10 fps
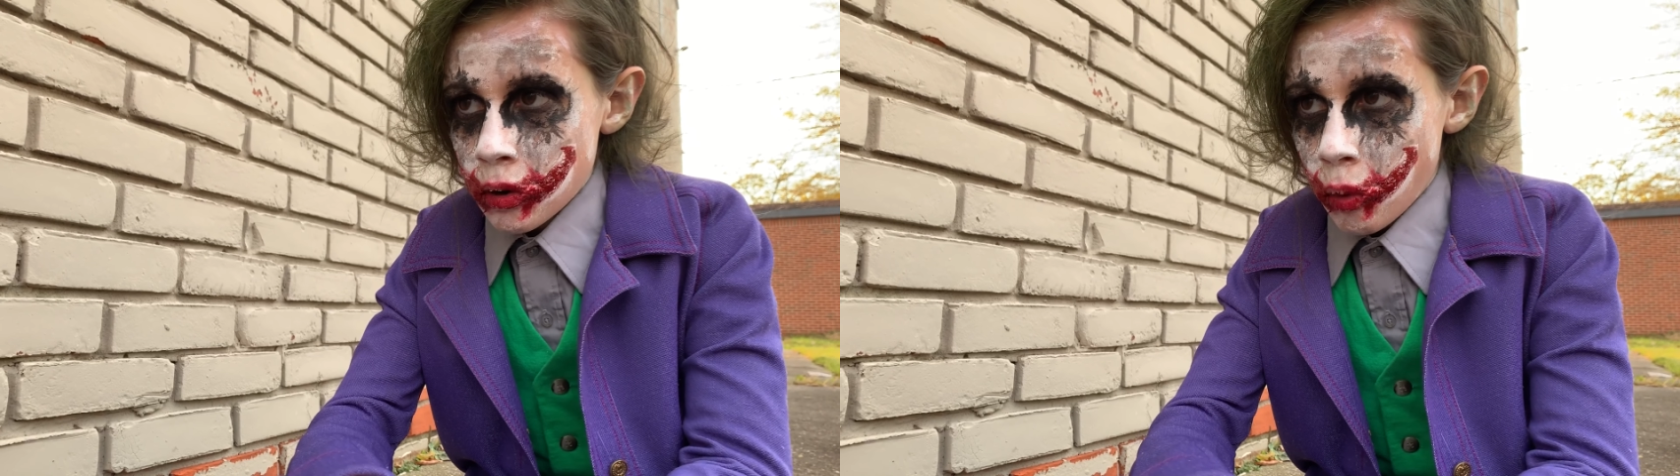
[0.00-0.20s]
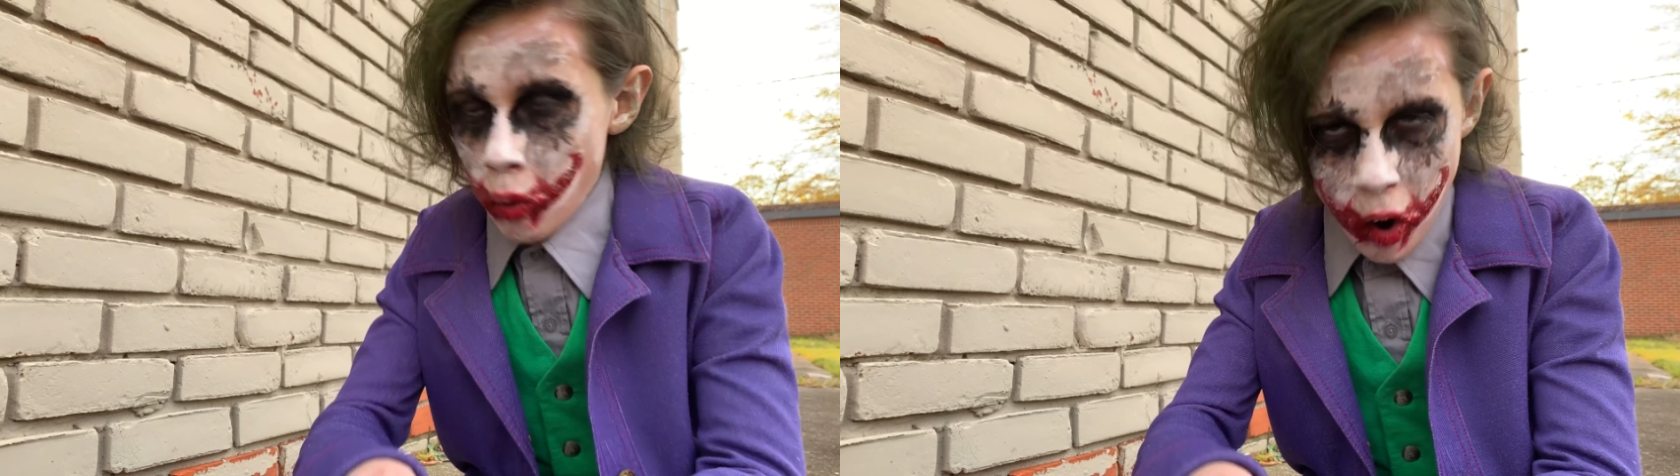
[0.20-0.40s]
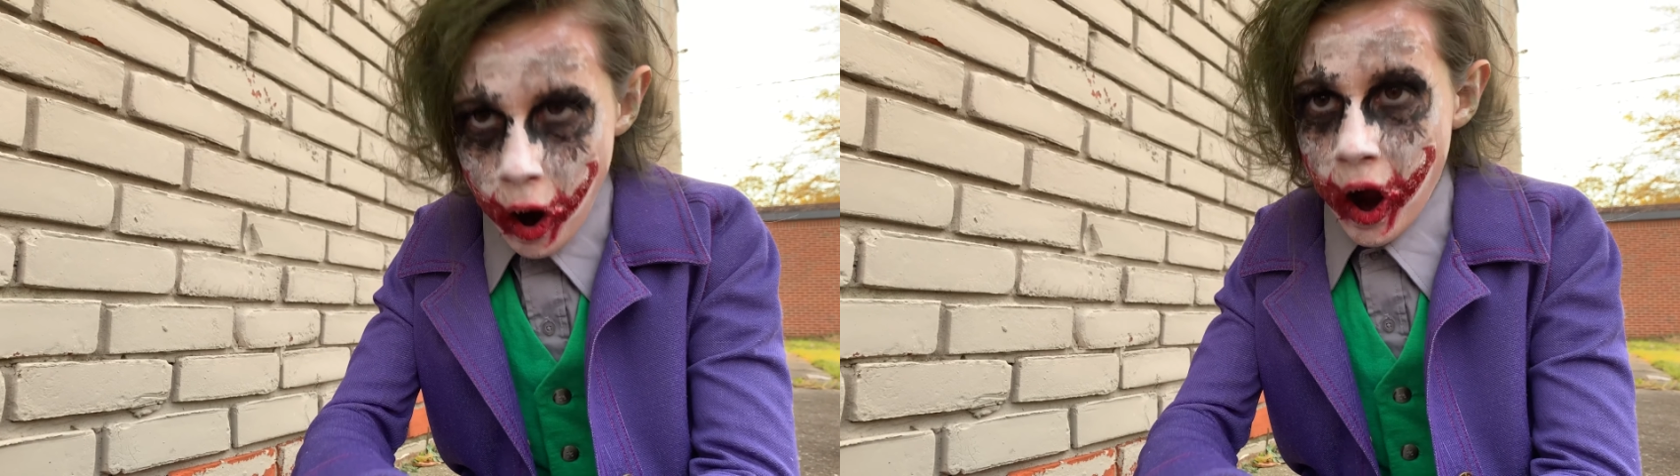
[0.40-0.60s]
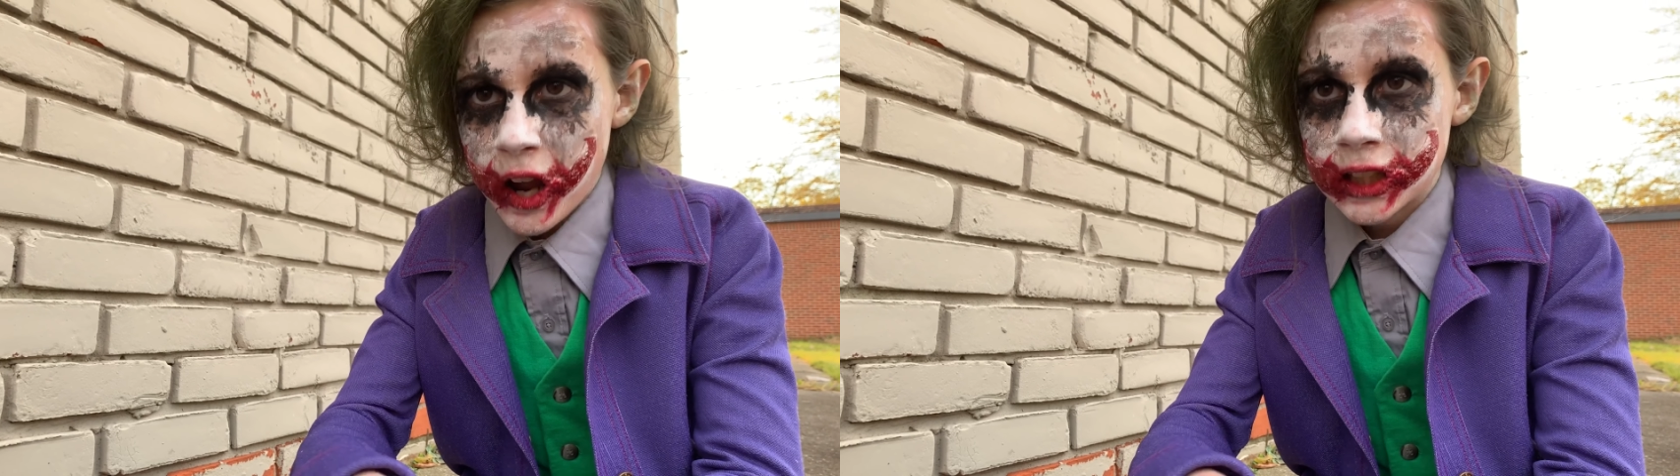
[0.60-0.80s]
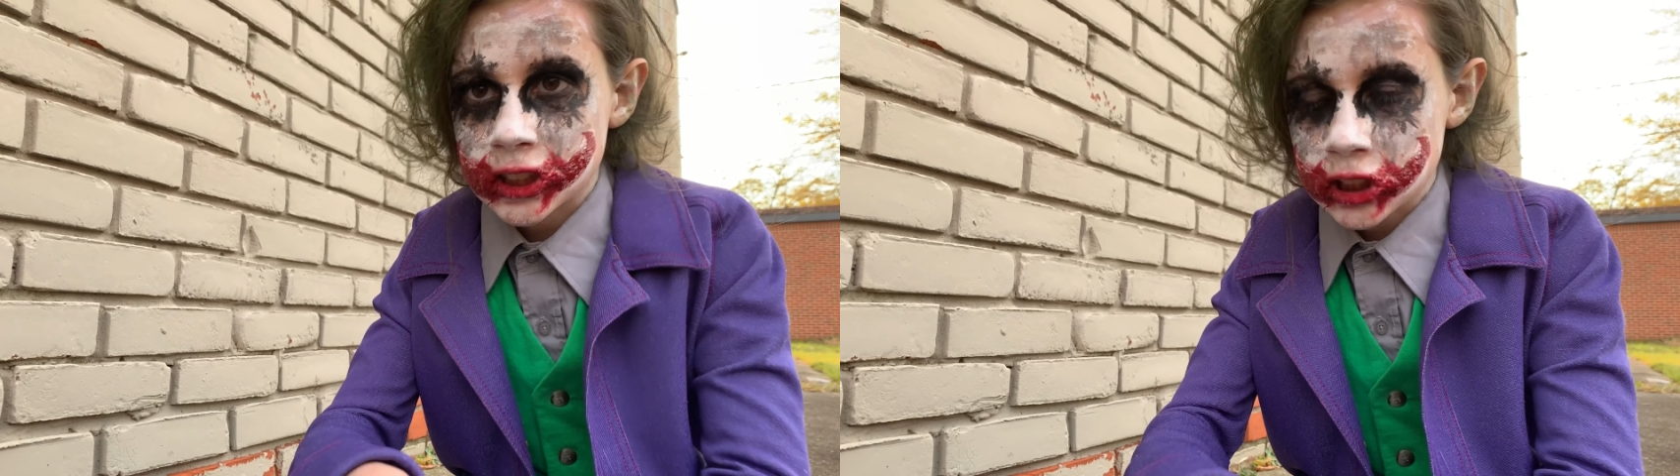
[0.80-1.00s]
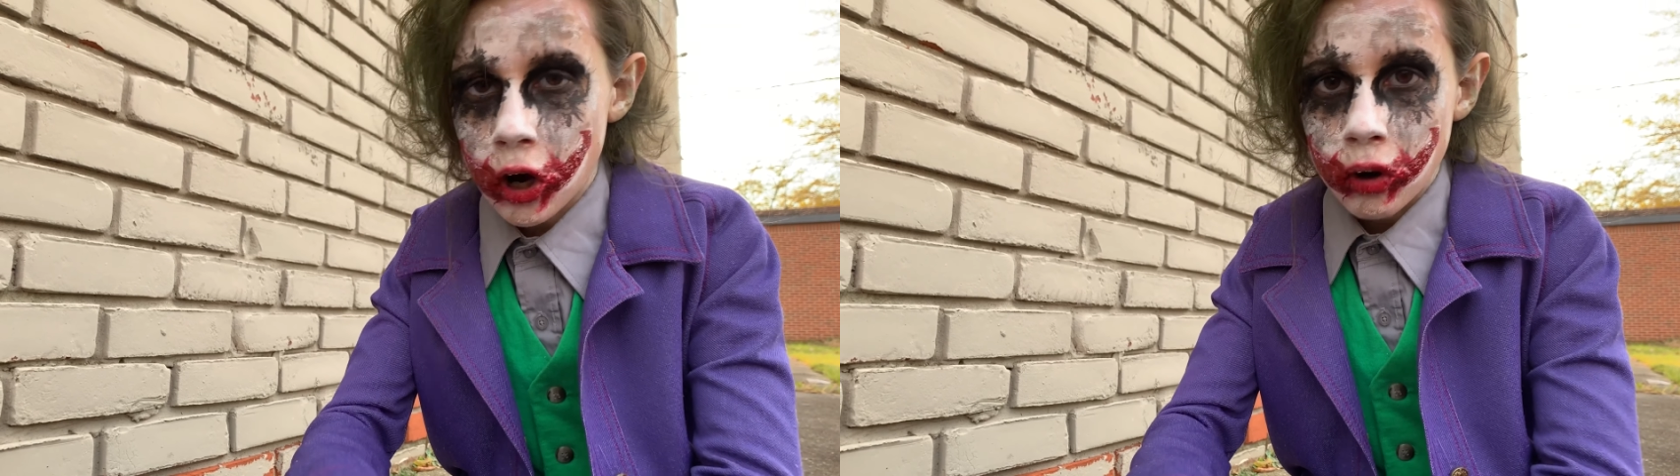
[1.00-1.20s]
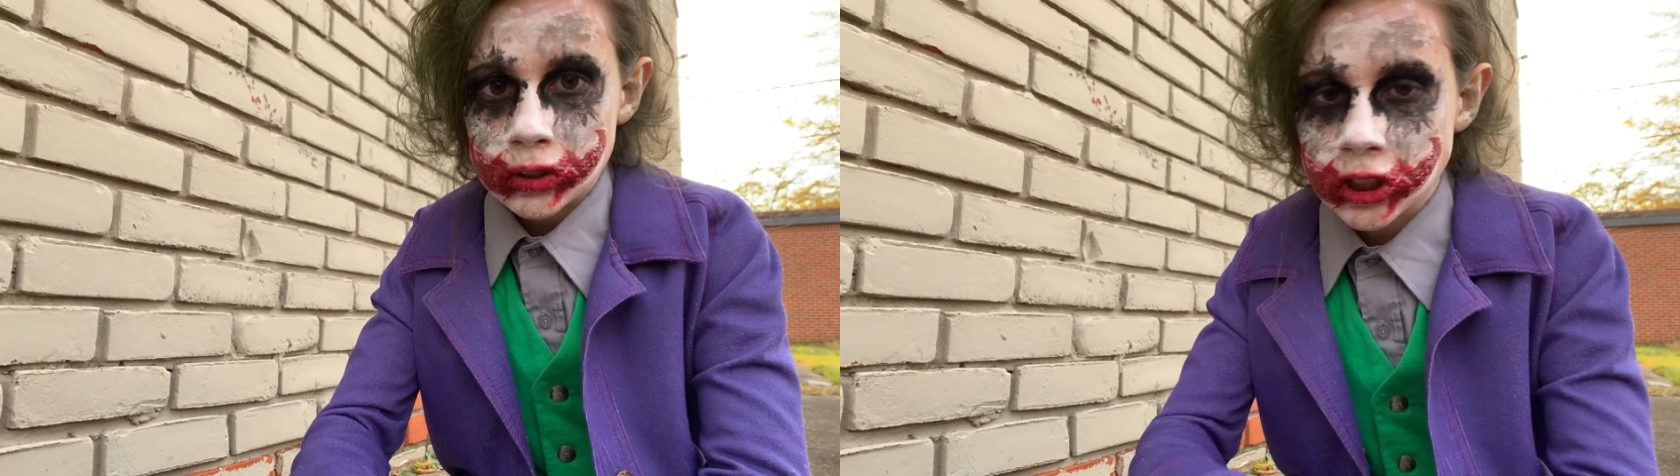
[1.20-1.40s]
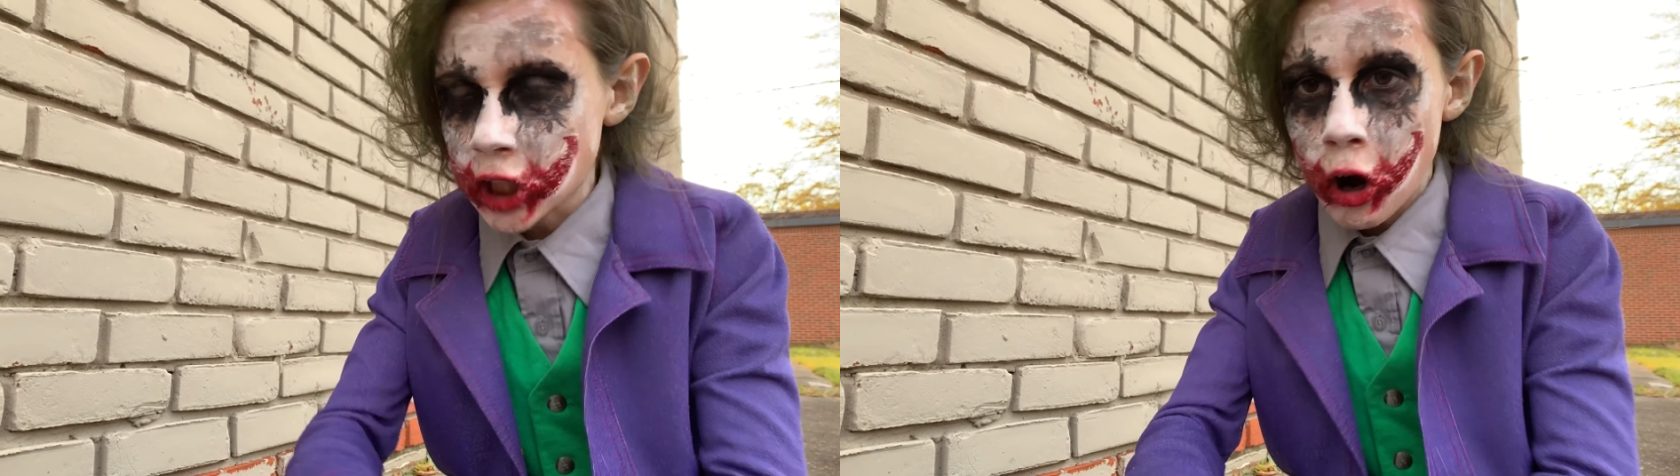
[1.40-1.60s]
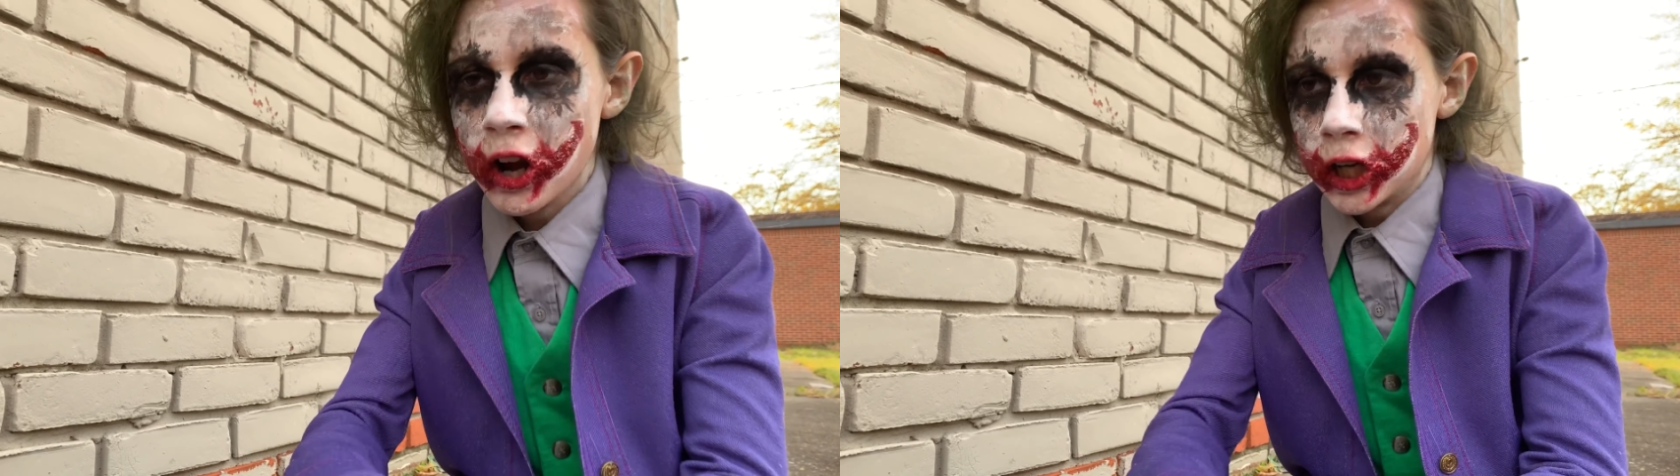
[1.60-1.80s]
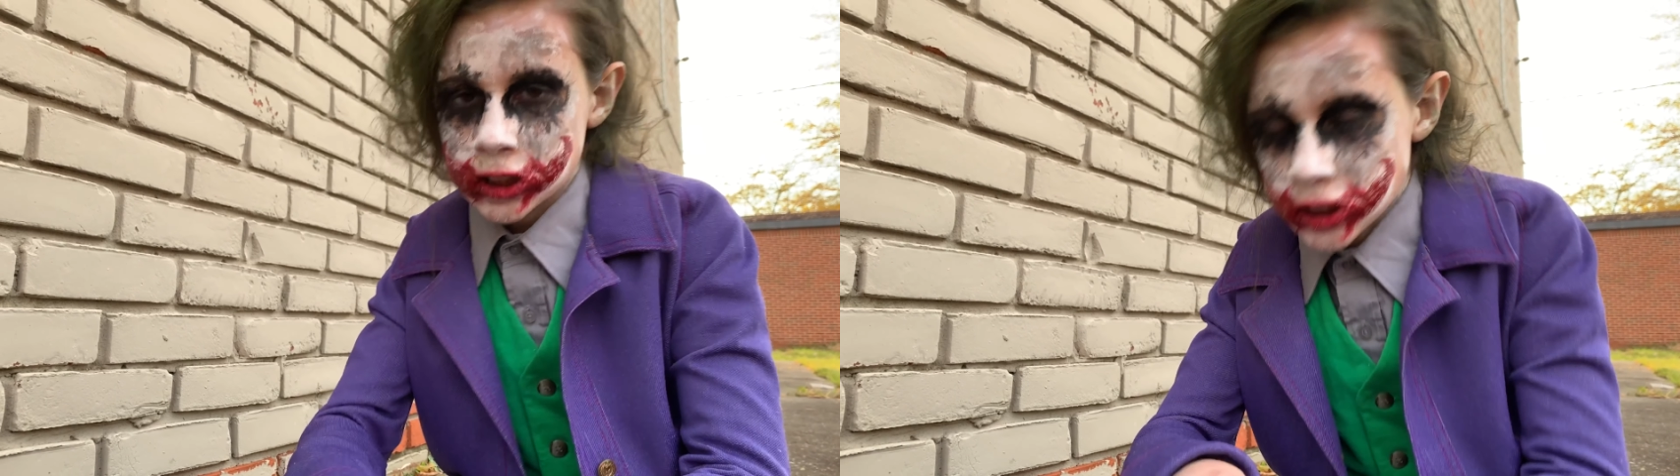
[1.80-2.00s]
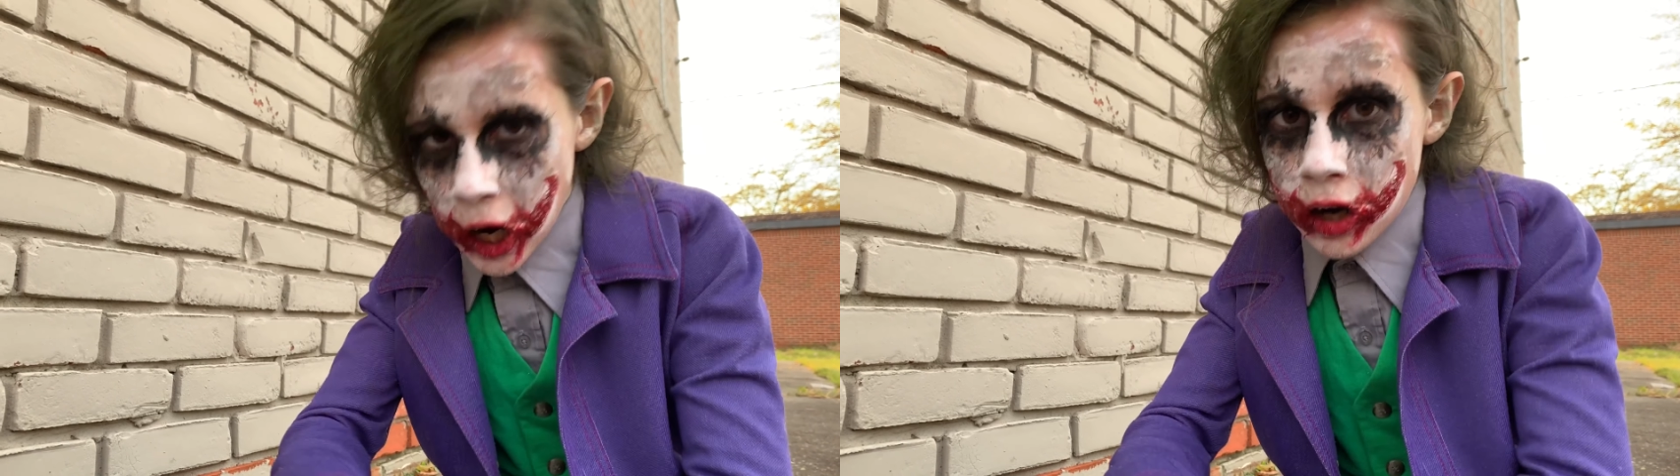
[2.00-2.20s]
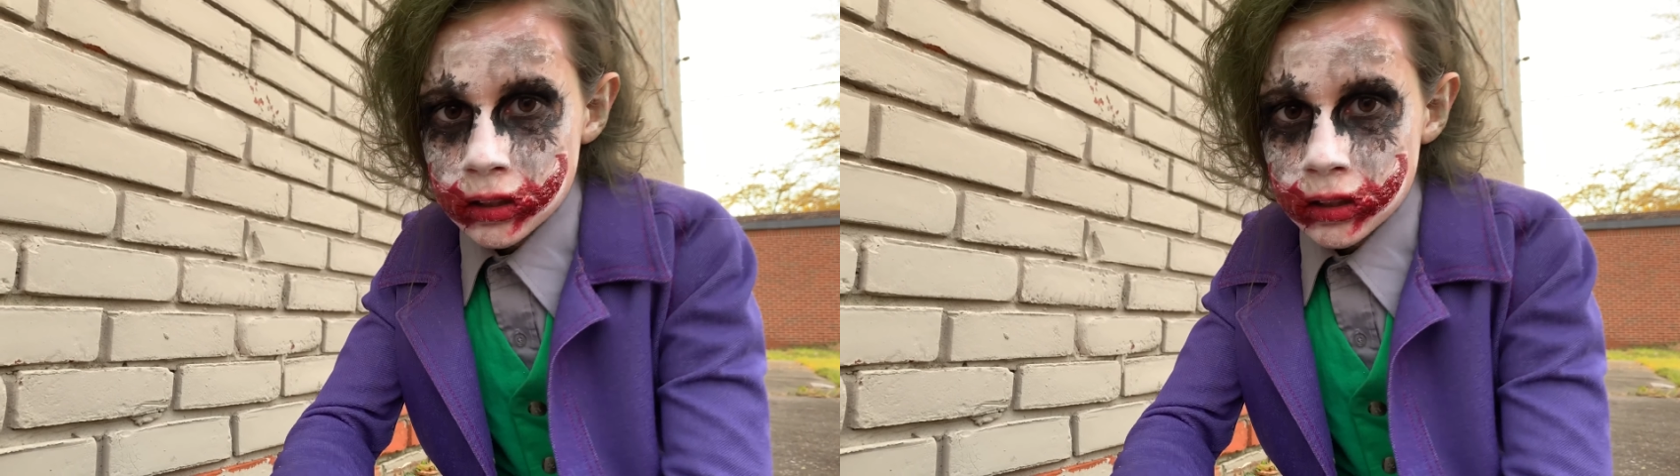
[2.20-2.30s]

Why so serious?